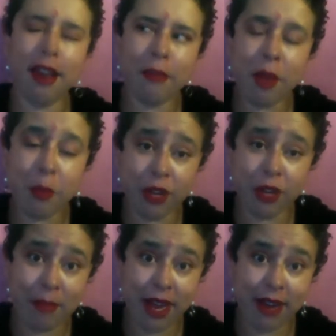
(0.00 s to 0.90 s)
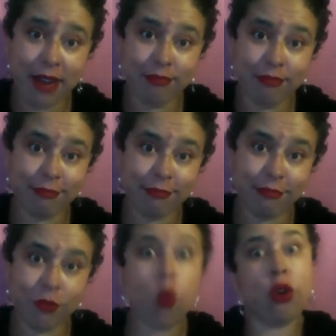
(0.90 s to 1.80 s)
people got mad,
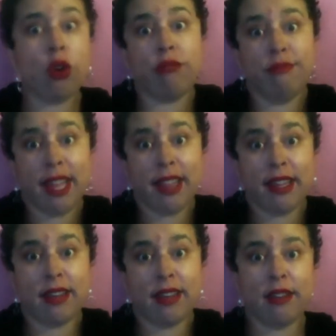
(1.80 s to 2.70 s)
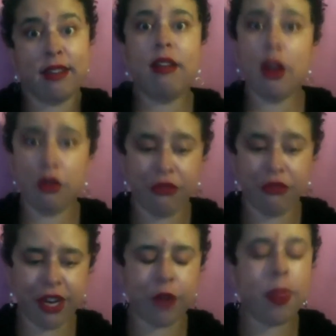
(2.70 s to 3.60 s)
or they liked it. Go
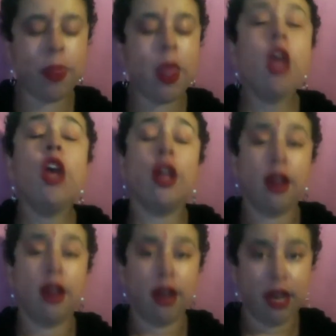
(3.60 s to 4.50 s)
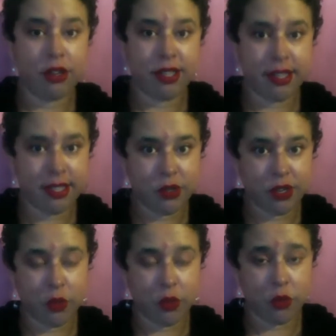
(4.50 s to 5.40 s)
figure. Here's the history
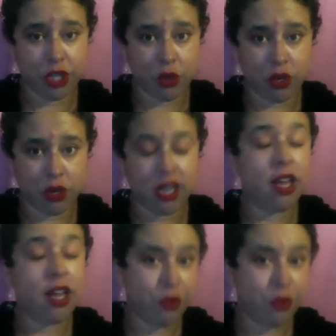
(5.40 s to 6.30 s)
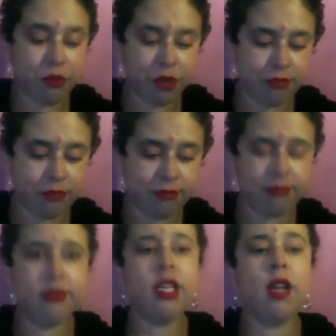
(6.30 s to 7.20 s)
of the word Chingona, if you don't know.
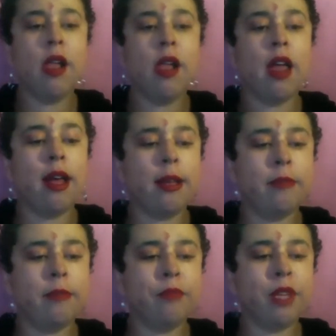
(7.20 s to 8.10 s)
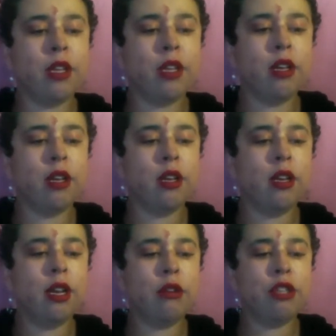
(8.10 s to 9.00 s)
Um,
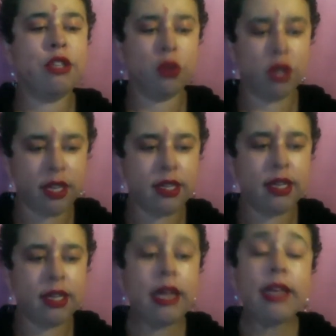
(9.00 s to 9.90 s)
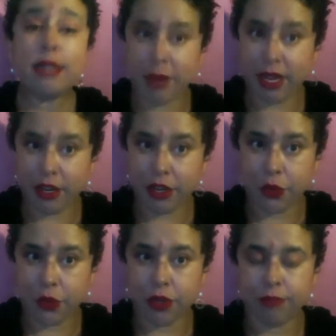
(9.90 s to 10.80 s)
Now, Chingona is a
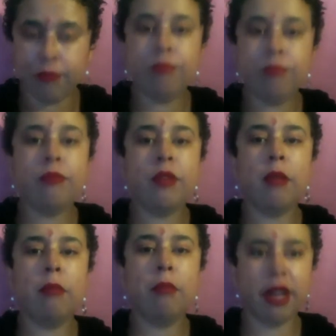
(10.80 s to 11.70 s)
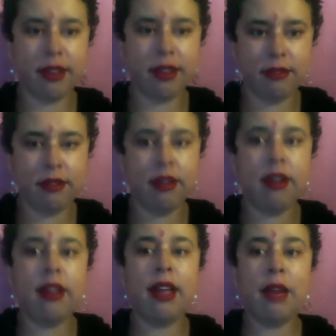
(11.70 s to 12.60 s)
Spanish word, but,
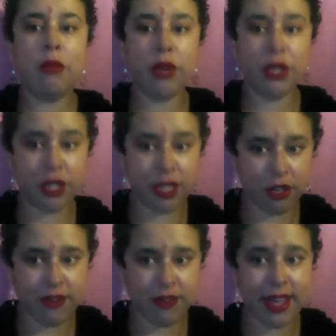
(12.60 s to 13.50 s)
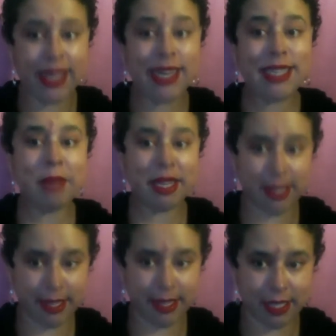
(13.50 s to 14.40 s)
and I'm going to clarify, it is
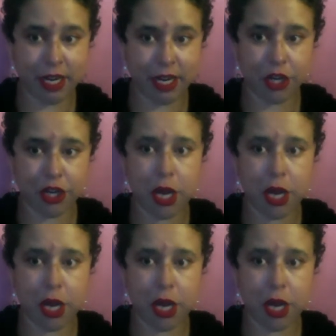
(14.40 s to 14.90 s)
Mexican Spanish,